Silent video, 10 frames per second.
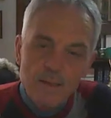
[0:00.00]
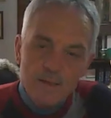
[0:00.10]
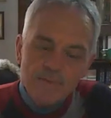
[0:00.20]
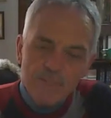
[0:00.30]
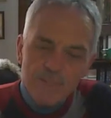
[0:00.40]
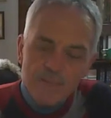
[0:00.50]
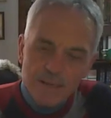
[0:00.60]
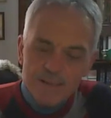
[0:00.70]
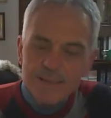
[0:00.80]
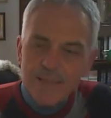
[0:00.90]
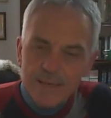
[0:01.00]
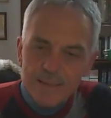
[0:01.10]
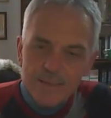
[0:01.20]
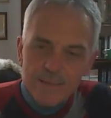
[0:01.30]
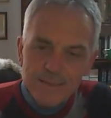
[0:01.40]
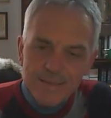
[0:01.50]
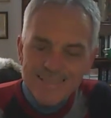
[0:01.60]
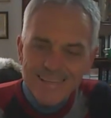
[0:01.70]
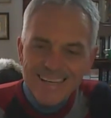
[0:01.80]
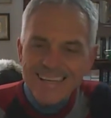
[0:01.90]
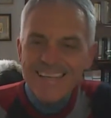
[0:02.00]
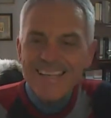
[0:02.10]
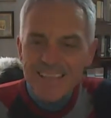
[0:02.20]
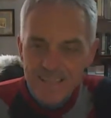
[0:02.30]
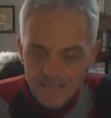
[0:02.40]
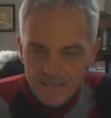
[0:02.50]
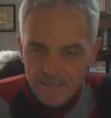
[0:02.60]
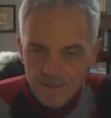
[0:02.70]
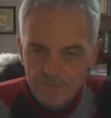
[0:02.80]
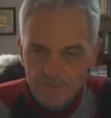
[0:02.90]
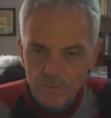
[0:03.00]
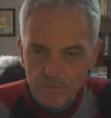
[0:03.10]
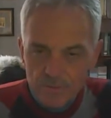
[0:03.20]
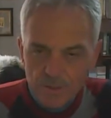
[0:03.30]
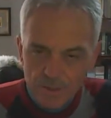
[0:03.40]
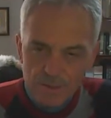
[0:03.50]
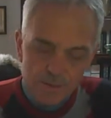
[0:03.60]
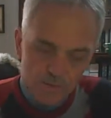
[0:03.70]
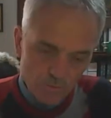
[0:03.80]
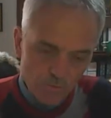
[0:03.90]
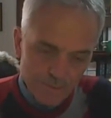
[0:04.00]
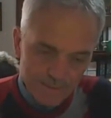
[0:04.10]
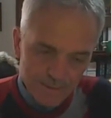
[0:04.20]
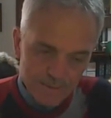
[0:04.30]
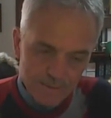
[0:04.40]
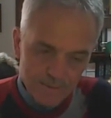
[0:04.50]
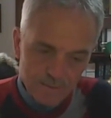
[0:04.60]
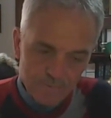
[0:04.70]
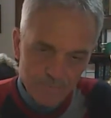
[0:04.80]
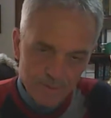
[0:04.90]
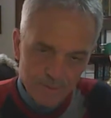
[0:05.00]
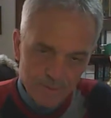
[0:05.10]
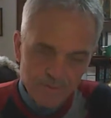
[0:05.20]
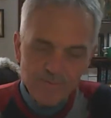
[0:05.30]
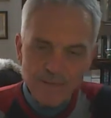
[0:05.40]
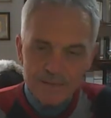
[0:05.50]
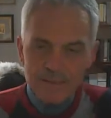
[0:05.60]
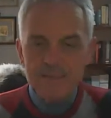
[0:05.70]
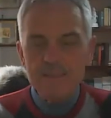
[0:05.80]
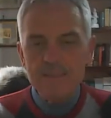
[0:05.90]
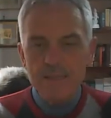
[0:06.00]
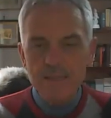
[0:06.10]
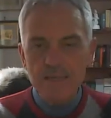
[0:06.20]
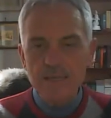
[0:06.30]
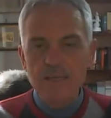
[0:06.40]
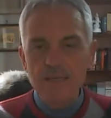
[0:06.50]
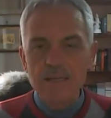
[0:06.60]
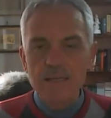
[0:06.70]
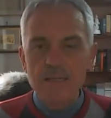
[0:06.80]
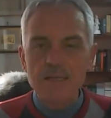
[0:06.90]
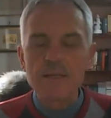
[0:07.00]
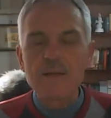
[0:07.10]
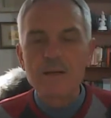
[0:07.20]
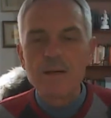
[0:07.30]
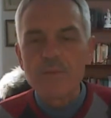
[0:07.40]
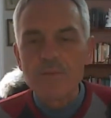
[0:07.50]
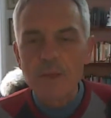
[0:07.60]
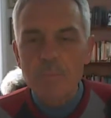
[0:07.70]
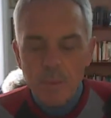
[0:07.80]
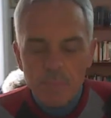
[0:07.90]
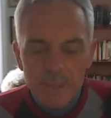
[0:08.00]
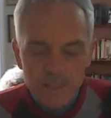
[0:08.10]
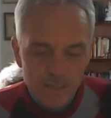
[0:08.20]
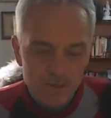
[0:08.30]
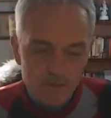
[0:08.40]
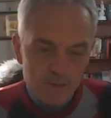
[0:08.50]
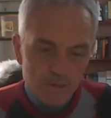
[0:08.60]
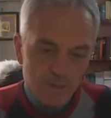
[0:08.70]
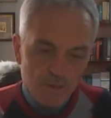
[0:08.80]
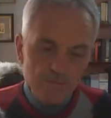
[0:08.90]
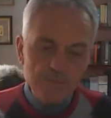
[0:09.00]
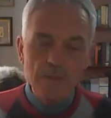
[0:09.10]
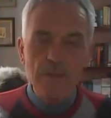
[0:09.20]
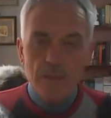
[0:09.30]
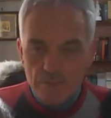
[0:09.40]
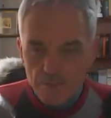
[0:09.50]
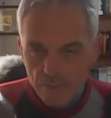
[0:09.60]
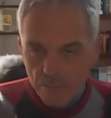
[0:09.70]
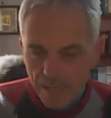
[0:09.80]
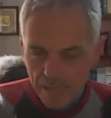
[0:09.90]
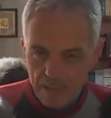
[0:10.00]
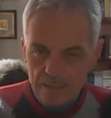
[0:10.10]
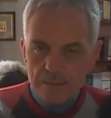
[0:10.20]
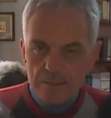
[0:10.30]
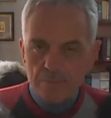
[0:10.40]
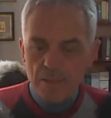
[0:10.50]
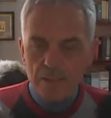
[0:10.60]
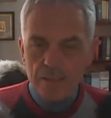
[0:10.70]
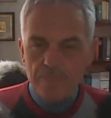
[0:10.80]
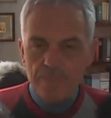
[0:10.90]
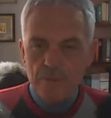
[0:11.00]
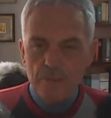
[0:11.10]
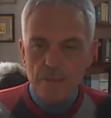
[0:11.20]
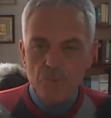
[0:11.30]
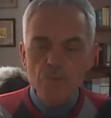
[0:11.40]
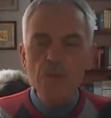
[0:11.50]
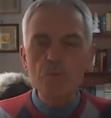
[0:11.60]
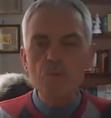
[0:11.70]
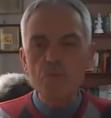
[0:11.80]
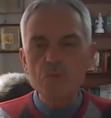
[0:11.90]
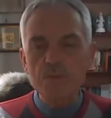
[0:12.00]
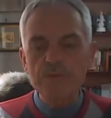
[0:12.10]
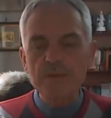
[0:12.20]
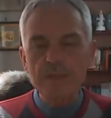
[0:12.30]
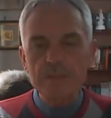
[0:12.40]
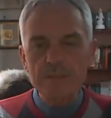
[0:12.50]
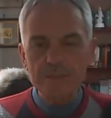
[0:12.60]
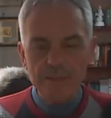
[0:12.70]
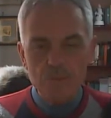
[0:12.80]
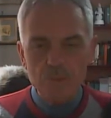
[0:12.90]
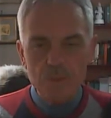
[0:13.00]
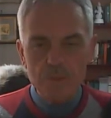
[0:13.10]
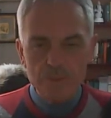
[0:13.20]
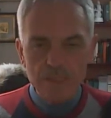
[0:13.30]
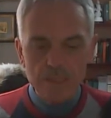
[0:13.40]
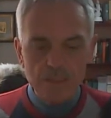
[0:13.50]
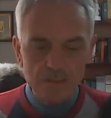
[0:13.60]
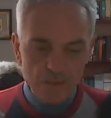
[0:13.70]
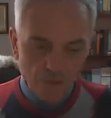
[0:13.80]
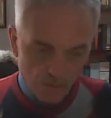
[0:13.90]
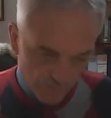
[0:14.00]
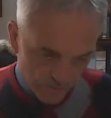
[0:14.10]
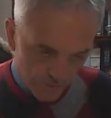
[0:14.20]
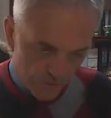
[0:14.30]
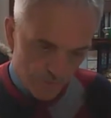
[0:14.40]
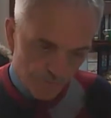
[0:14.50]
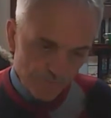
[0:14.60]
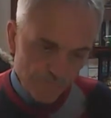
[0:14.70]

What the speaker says: 1798 is a key year for English Romanticism. In fact, this is the year of the publication of the lyrical ballads by William Wordsworth and Samuel Taylor Coleridge.